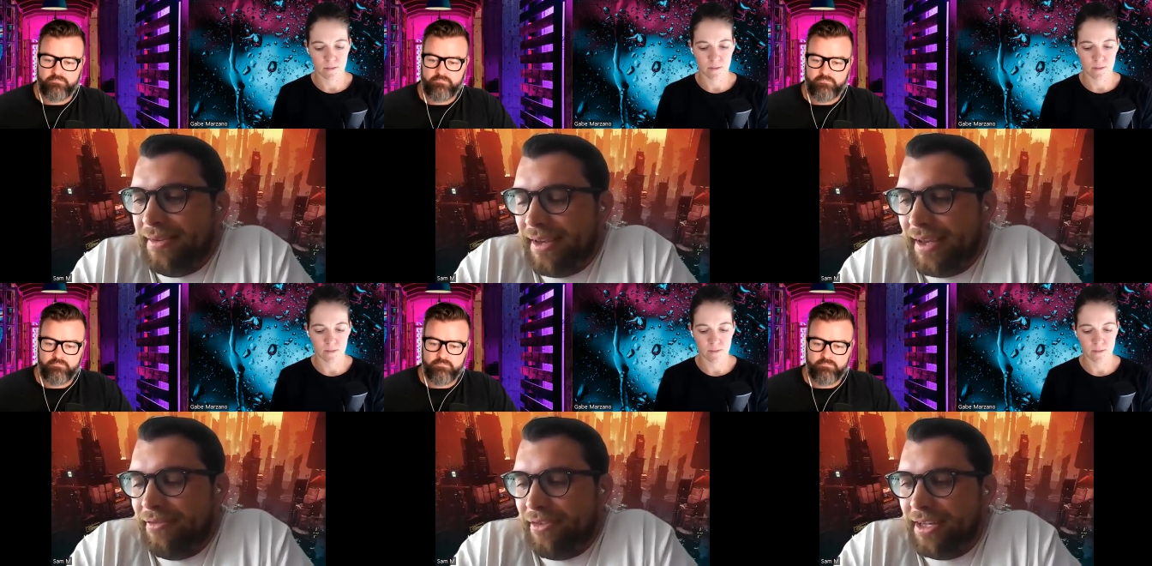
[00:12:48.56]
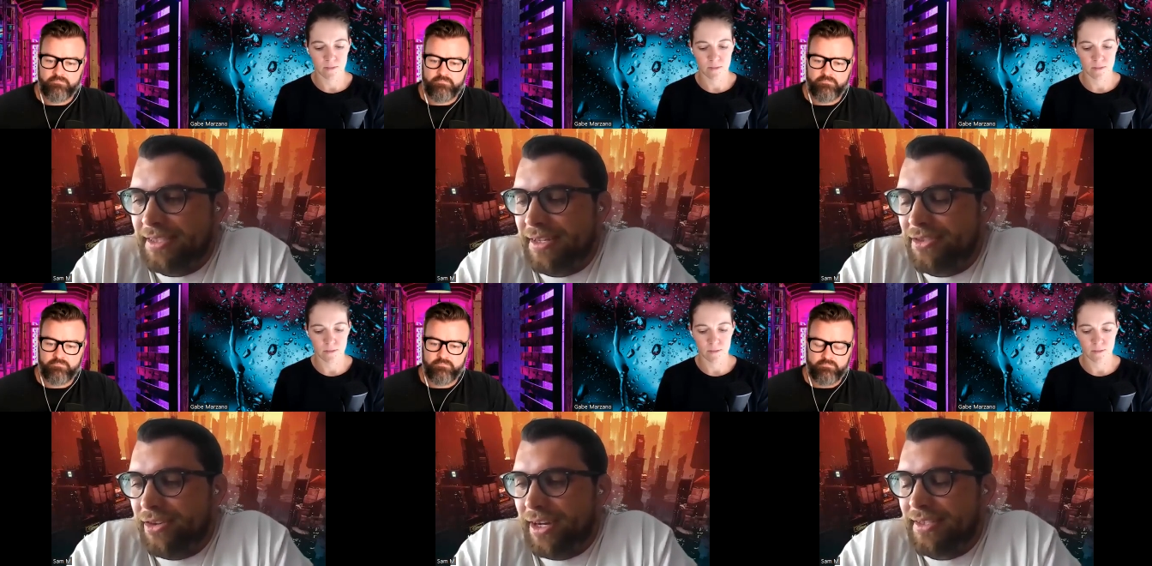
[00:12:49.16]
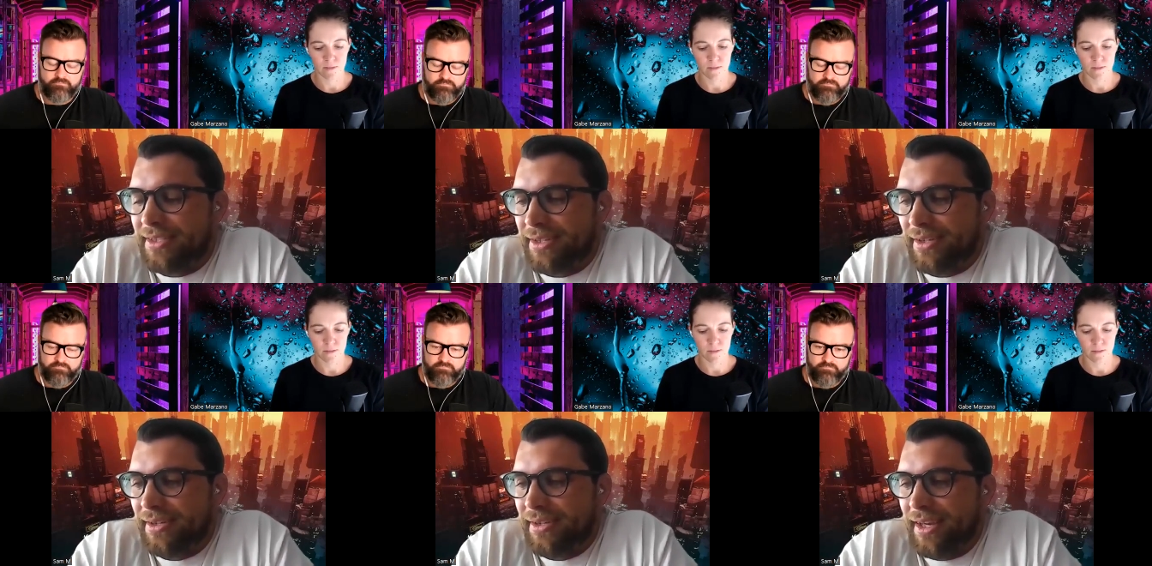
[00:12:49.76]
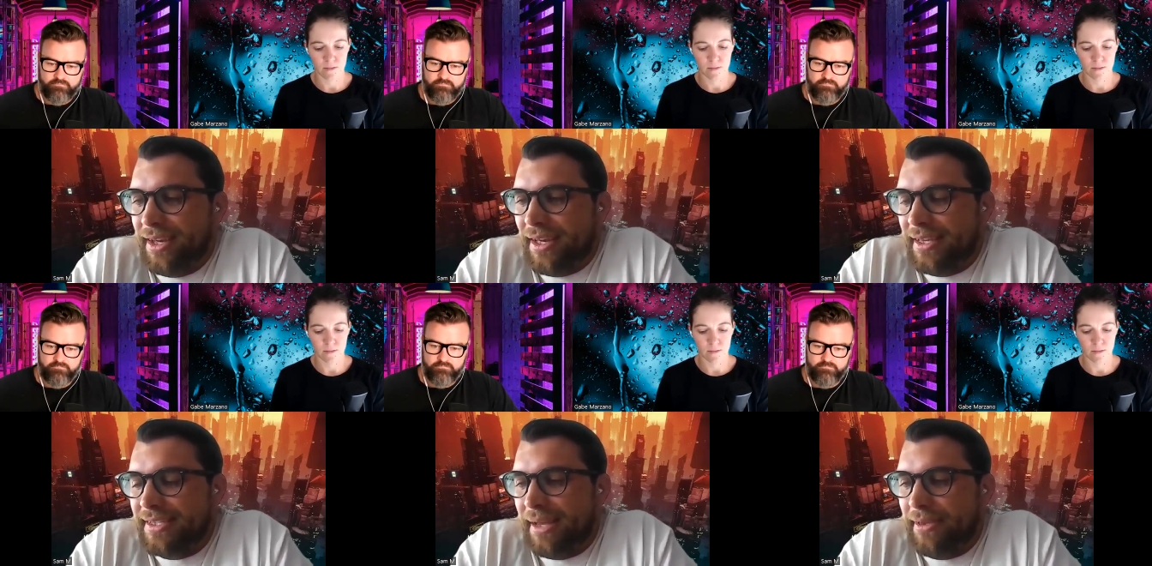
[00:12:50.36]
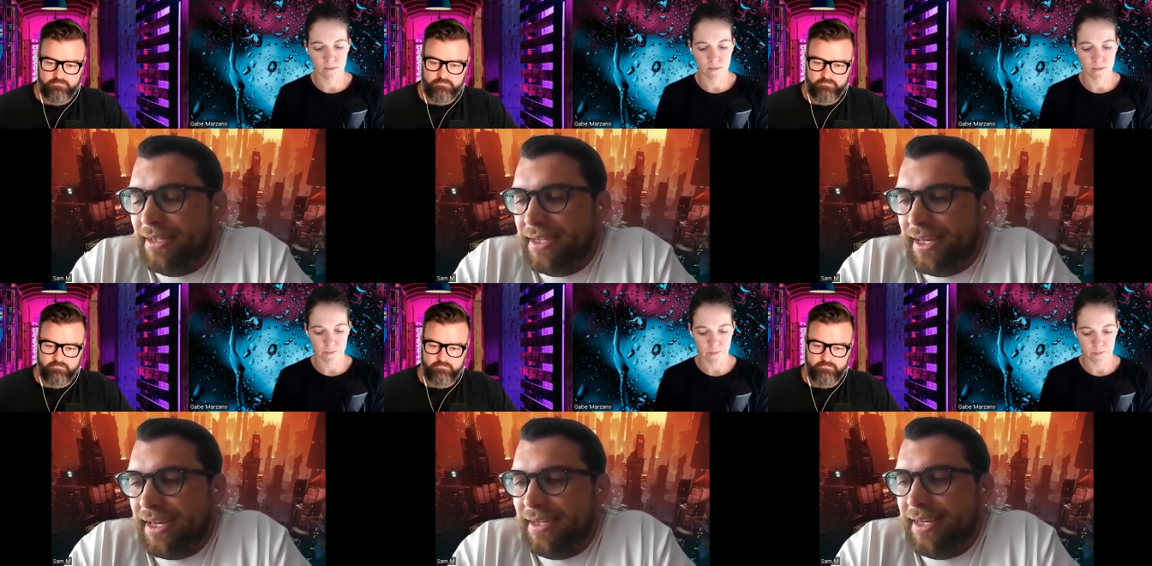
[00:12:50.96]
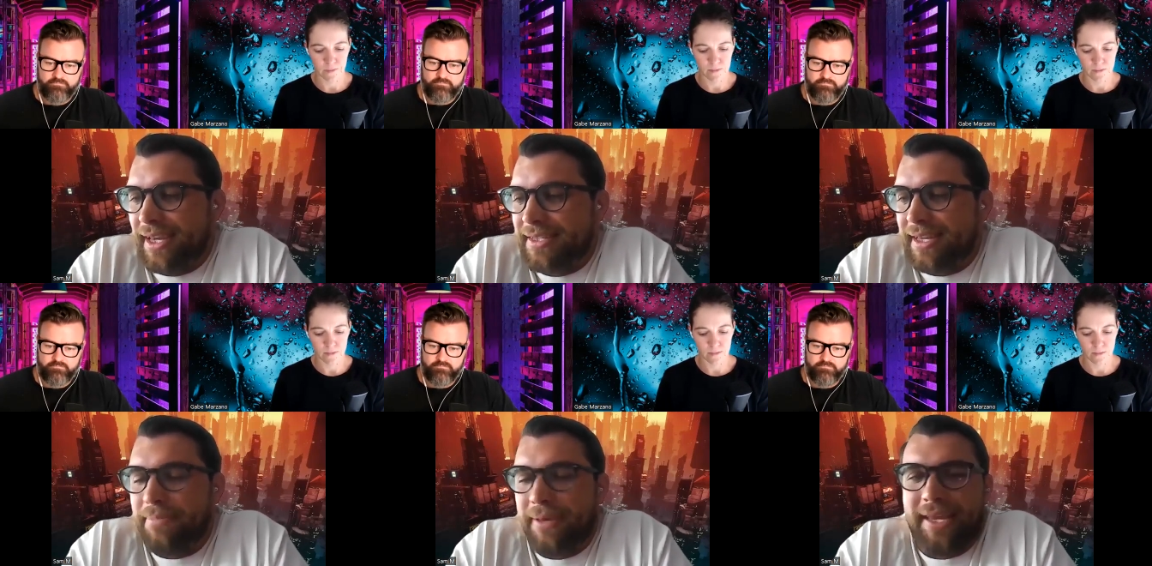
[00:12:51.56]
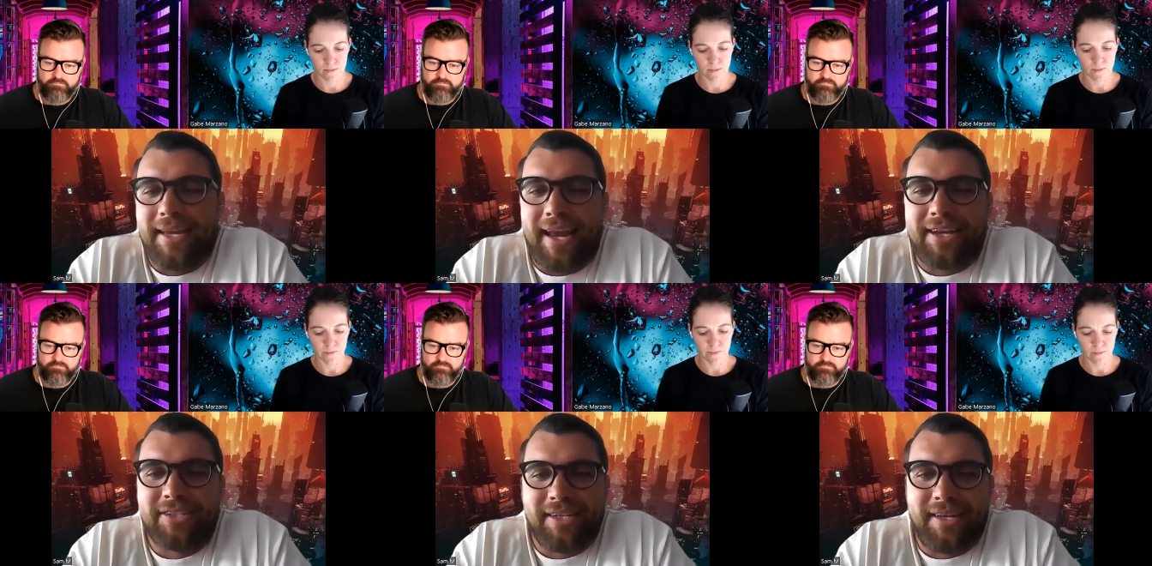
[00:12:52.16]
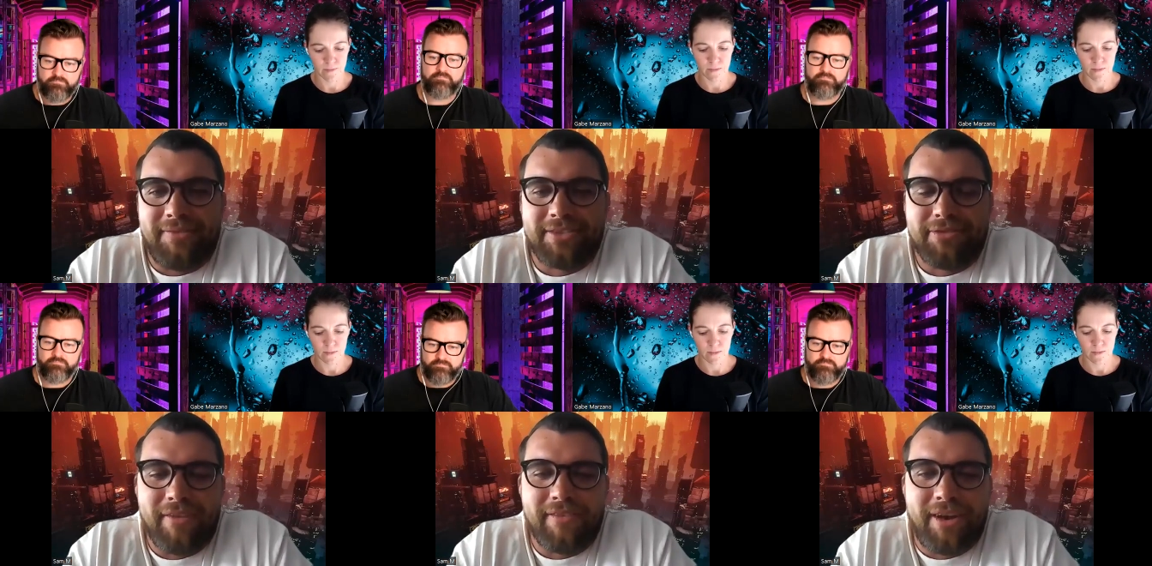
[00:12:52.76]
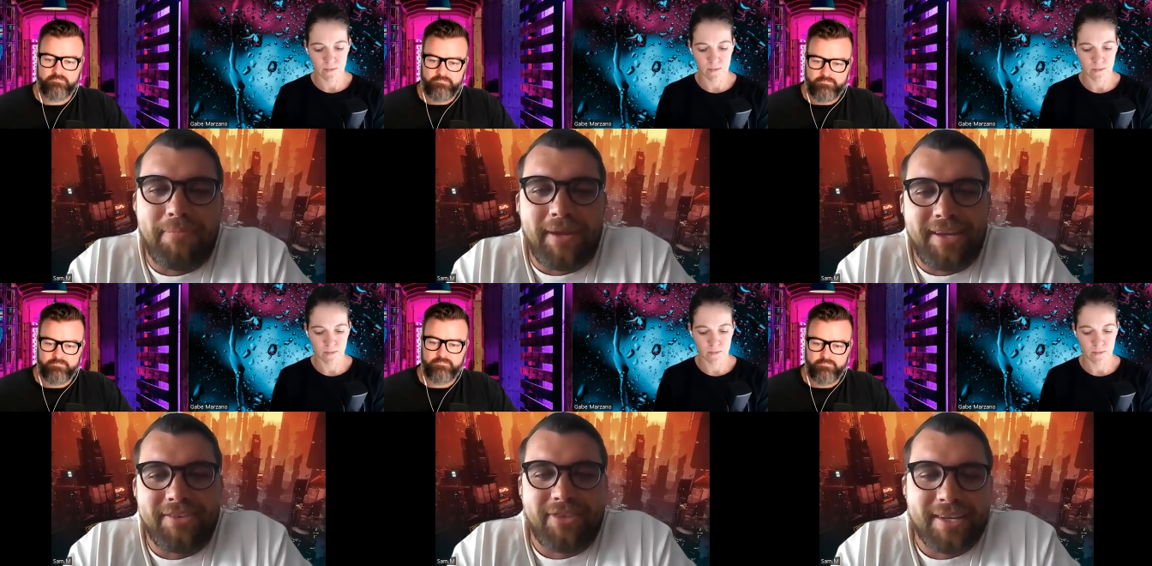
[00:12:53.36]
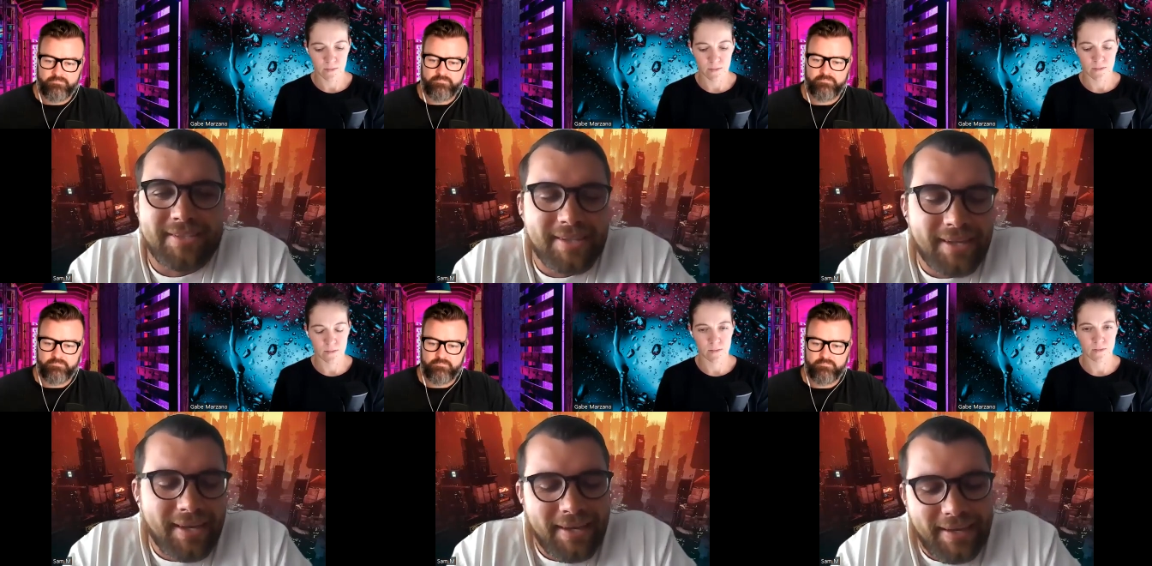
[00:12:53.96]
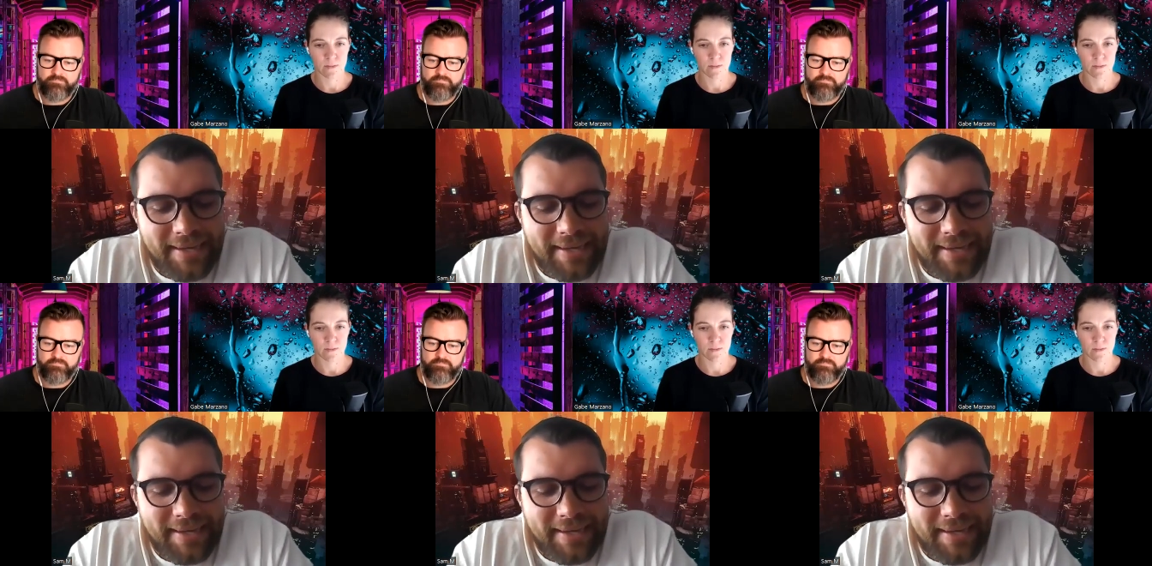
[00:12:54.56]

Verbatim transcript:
Speaker 1: and a device had tried to establish a DHCP connection and retrieve an IP address.